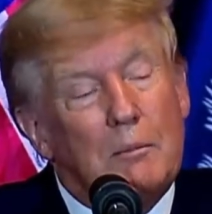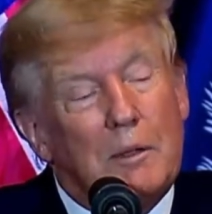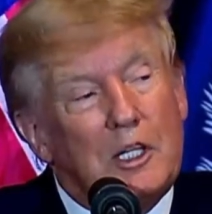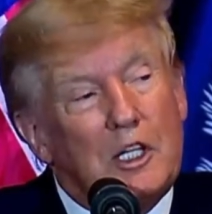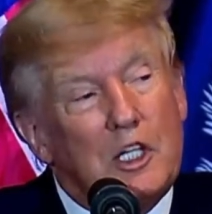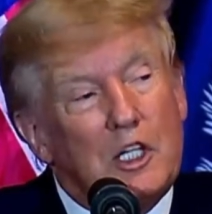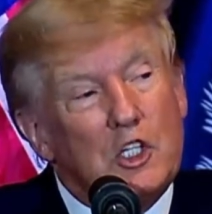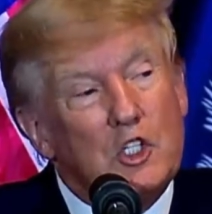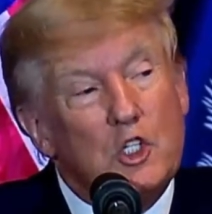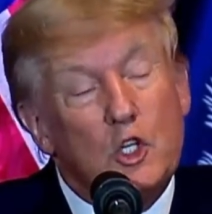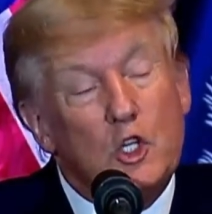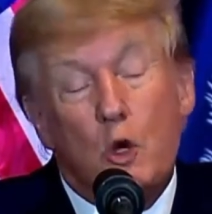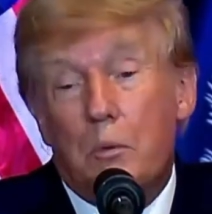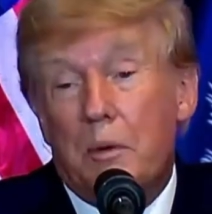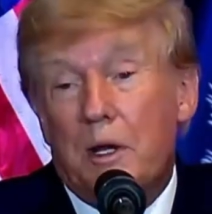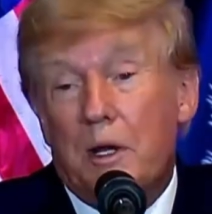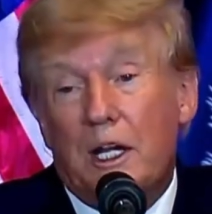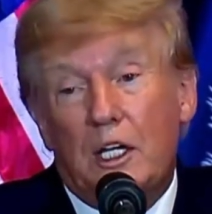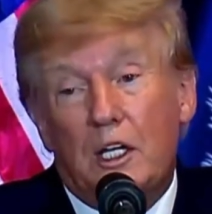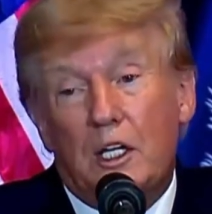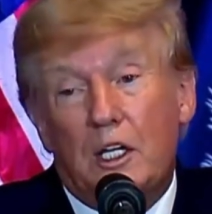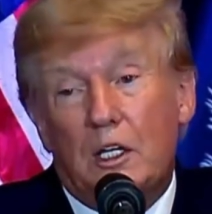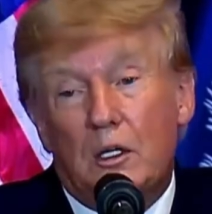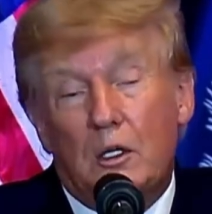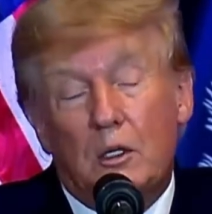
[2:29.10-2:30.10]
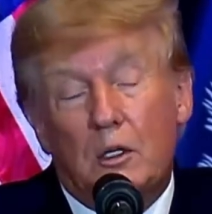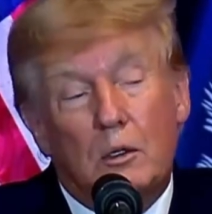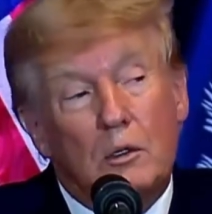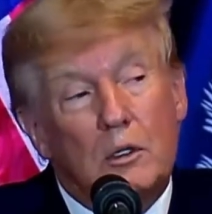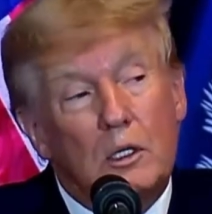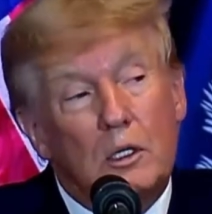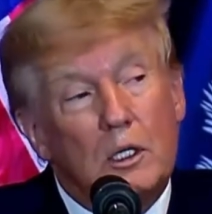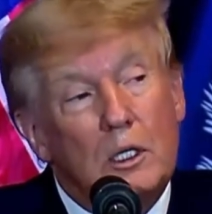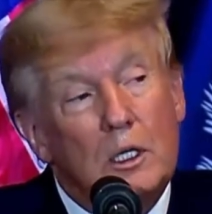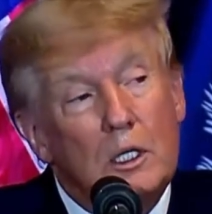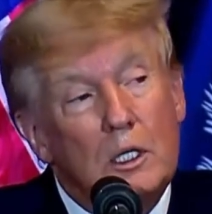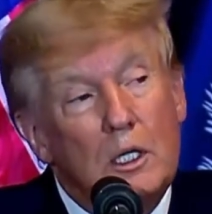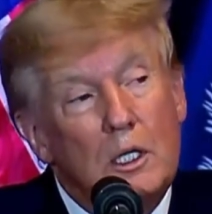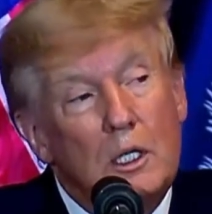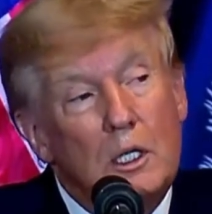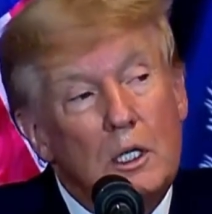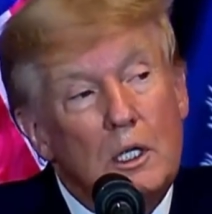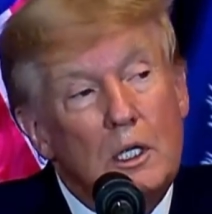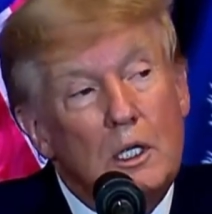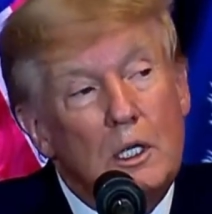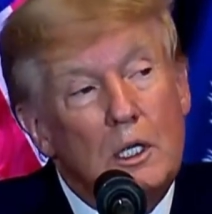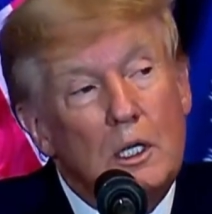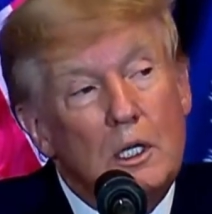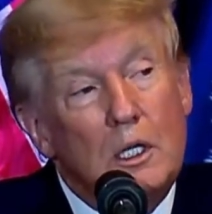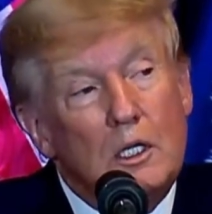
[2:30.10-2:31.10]
And it didn't stop there.
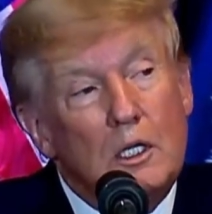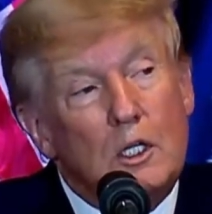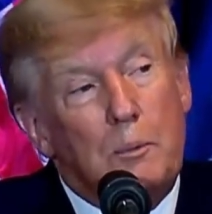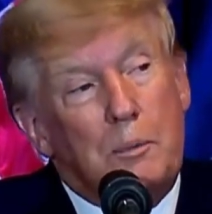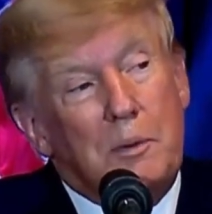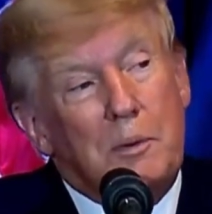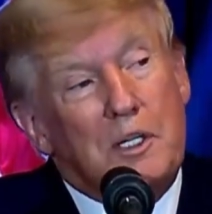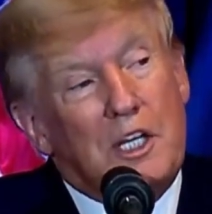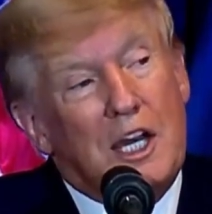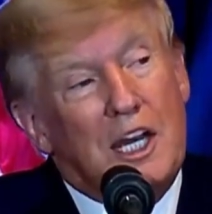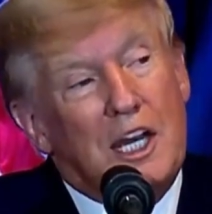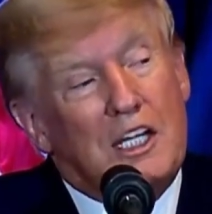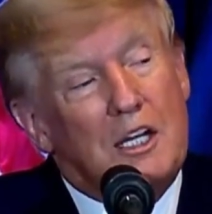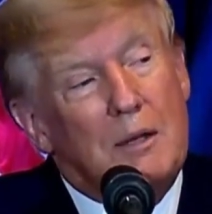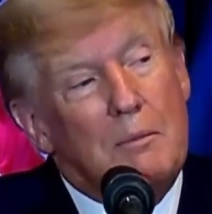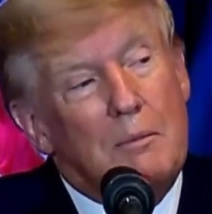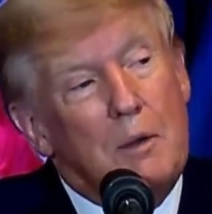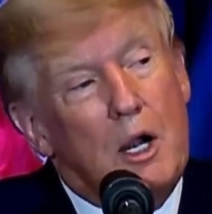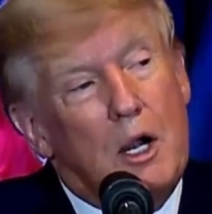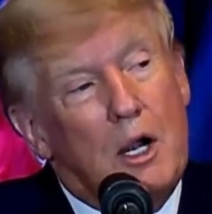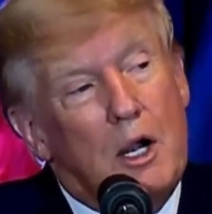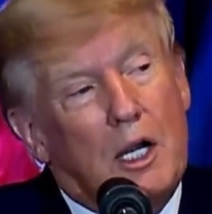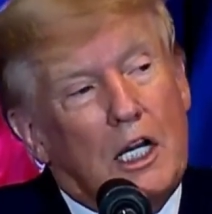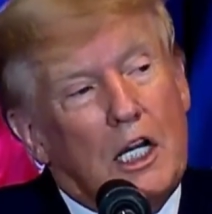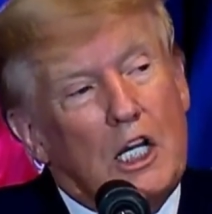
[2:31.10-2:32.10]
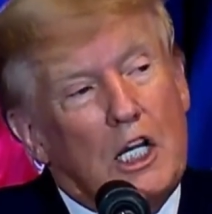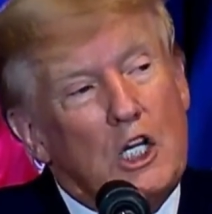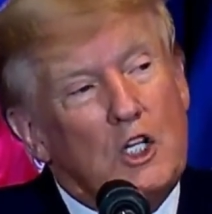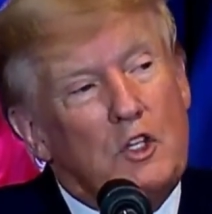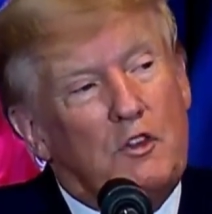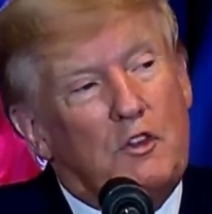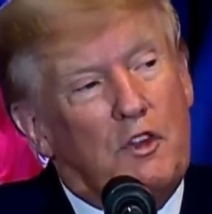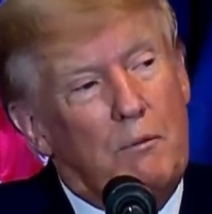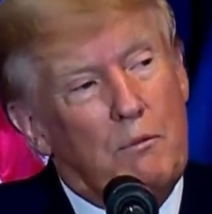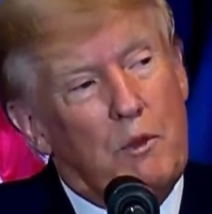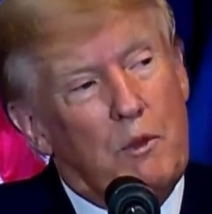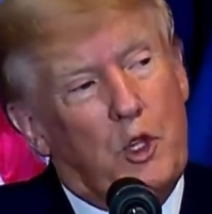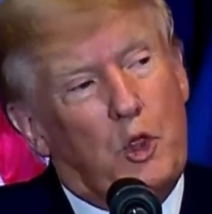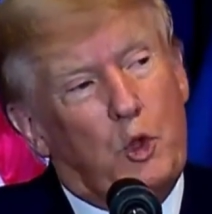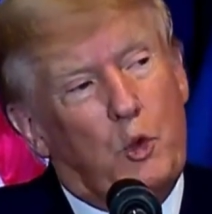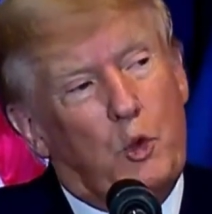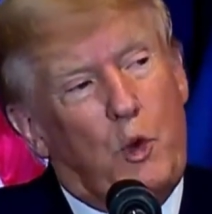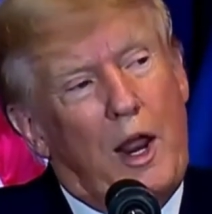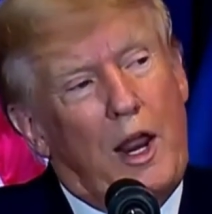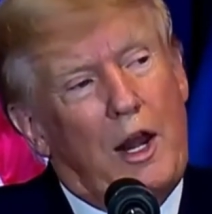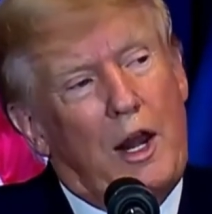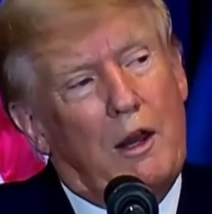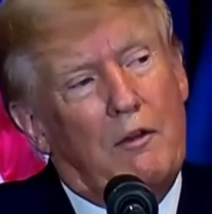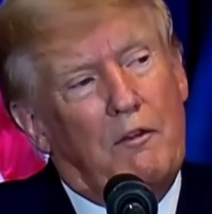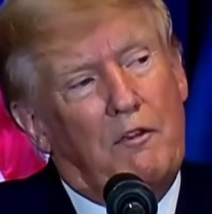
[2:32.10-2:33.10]
Wilson didn't
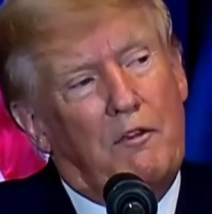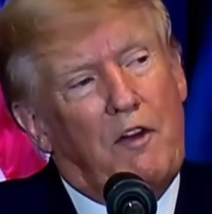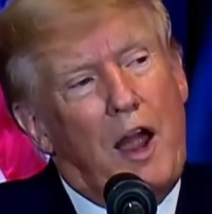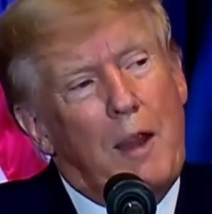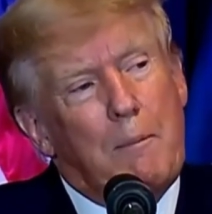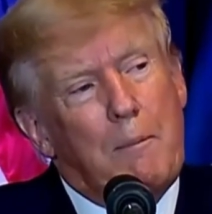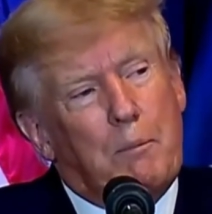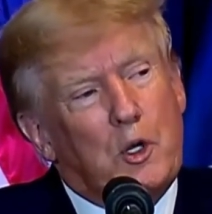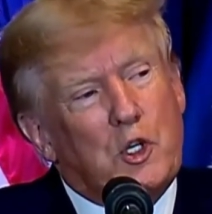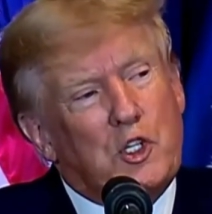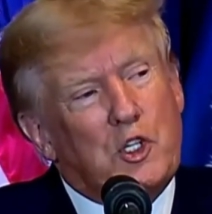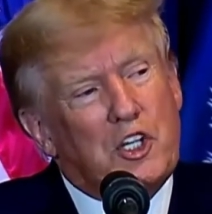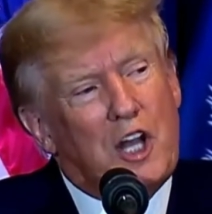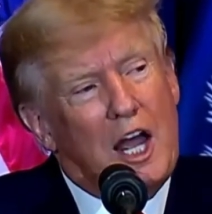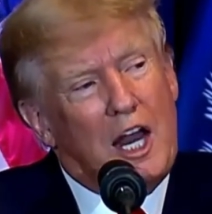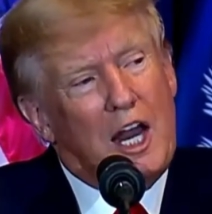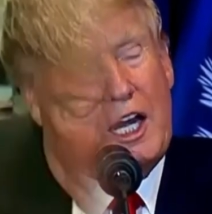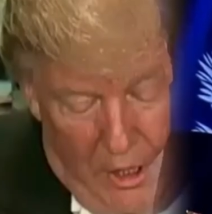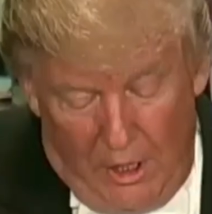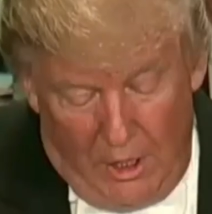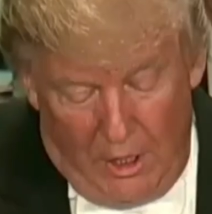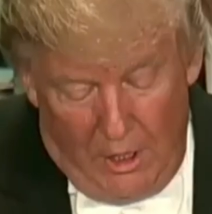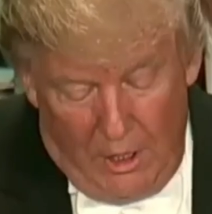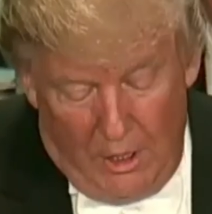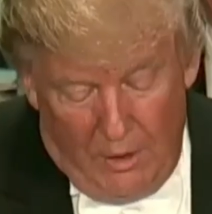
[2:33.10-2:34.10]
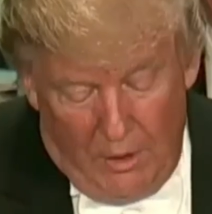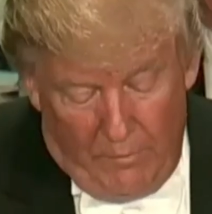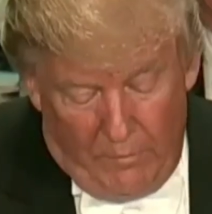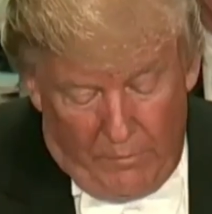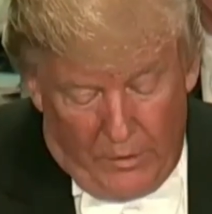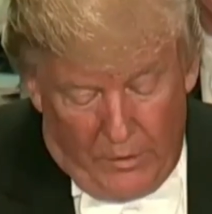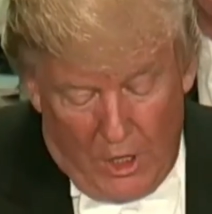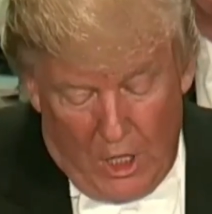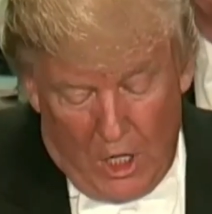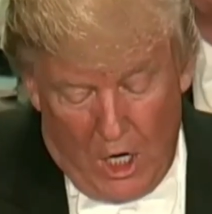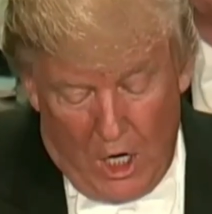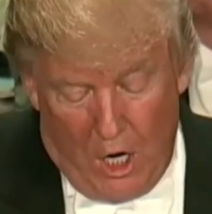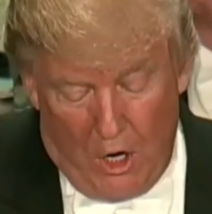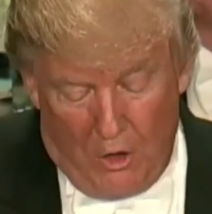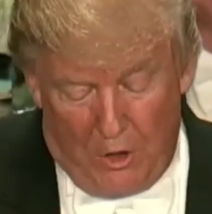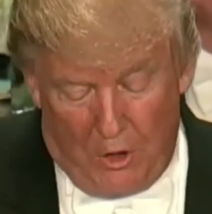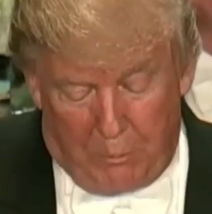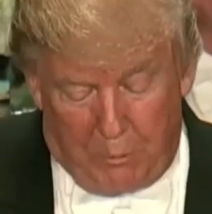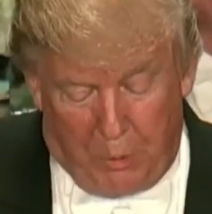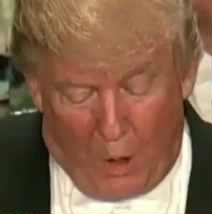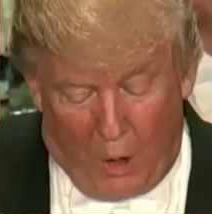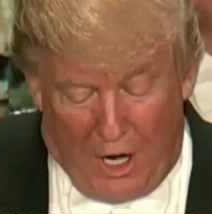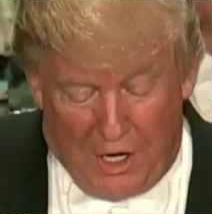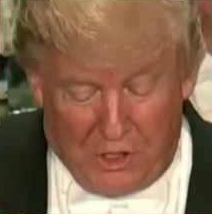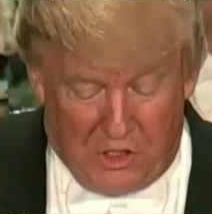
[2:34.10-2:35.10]
just go after Trump's failures,
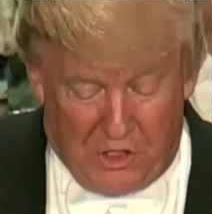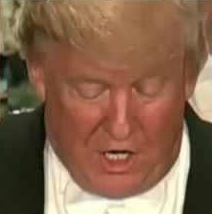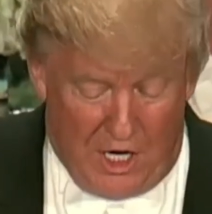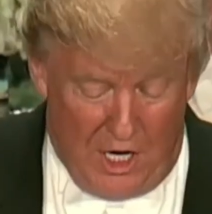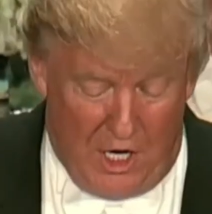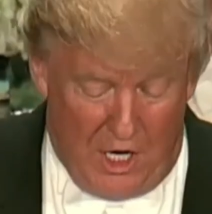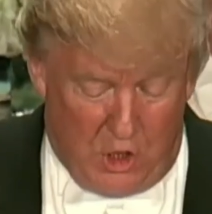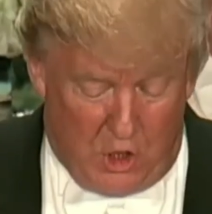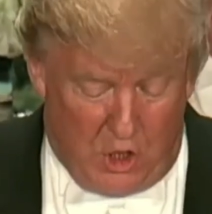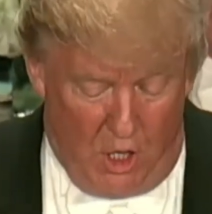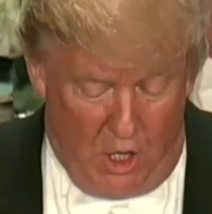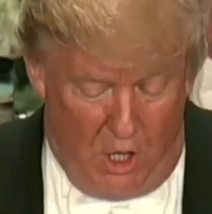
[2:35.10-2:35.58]
but he went